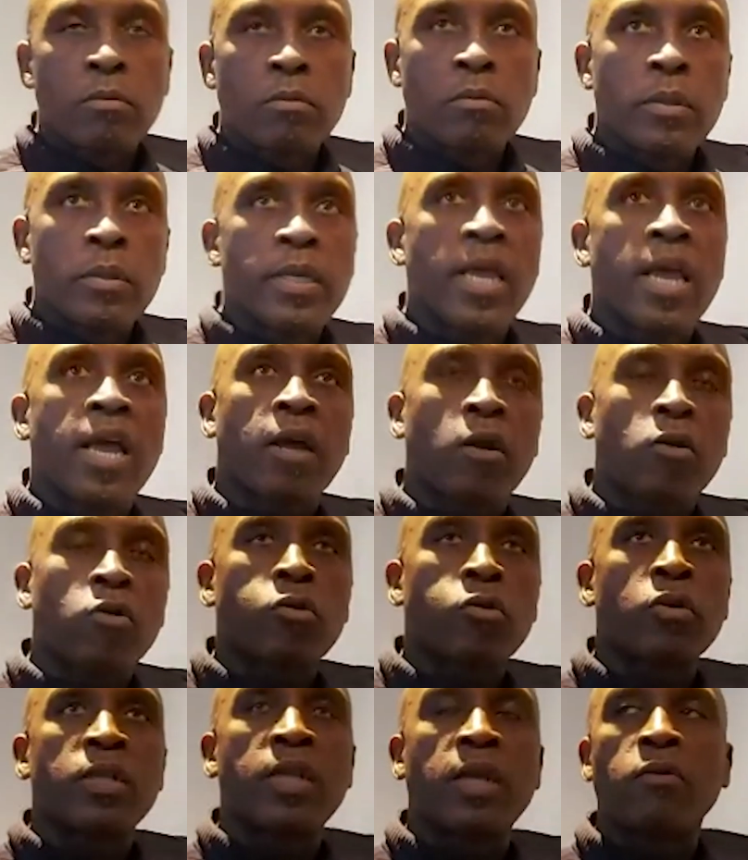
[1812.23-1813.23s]
Yeah, of course
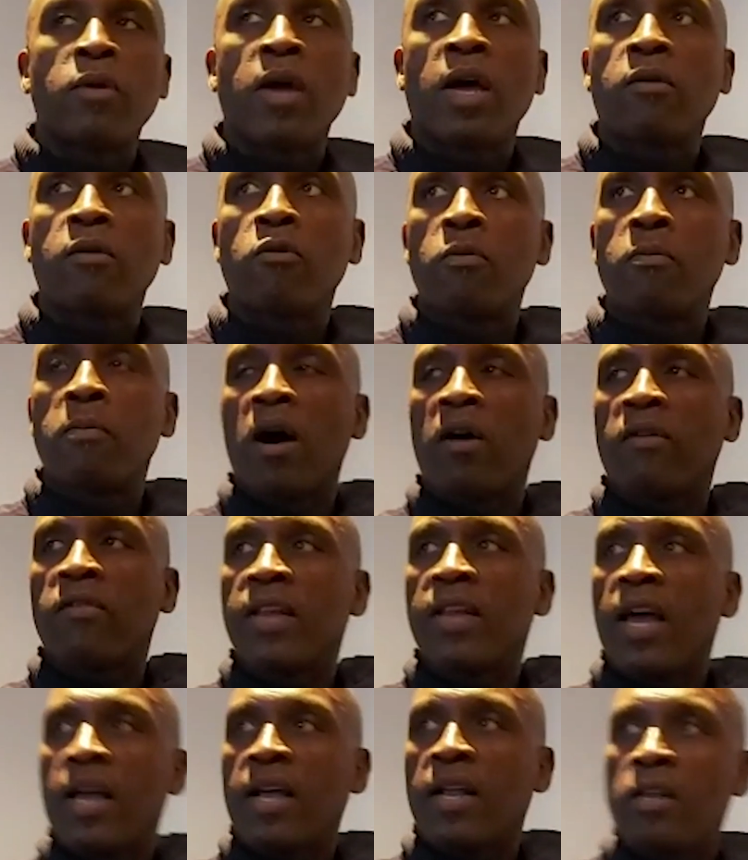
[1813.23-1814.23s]
we did. We had it with Marvin
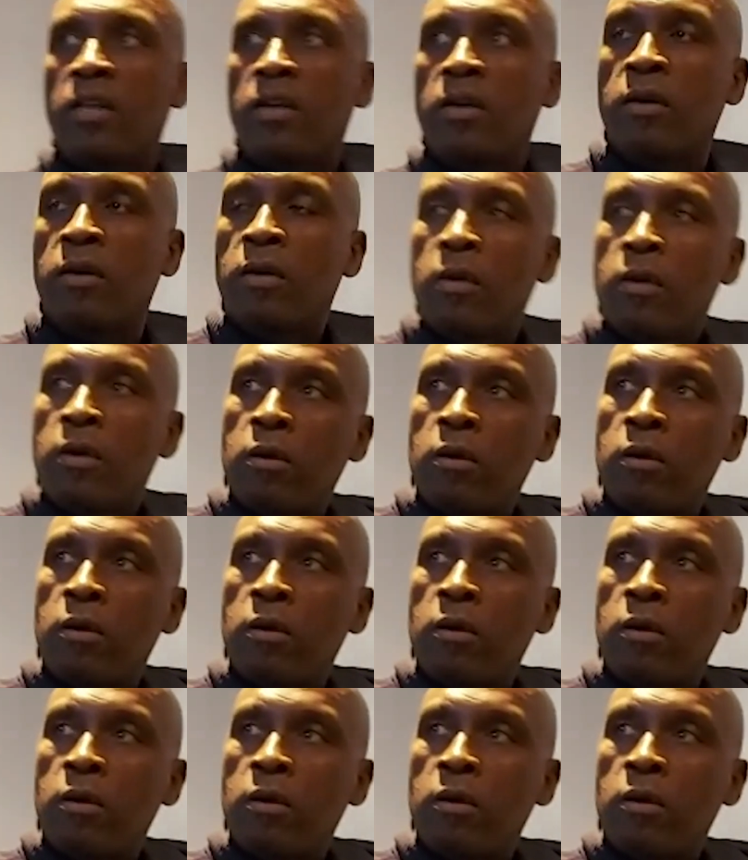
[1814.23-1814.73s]
Hagler.